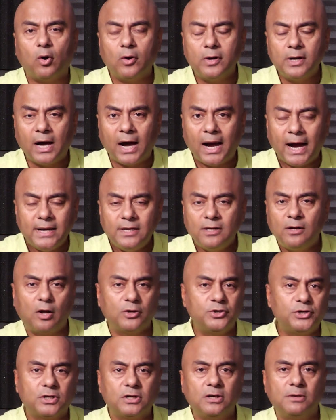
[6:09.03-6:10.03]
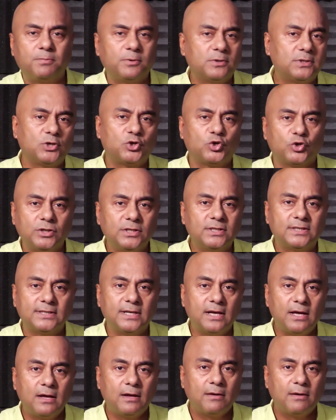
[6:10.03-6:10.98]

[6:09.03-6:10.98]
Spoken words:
on ideological positions,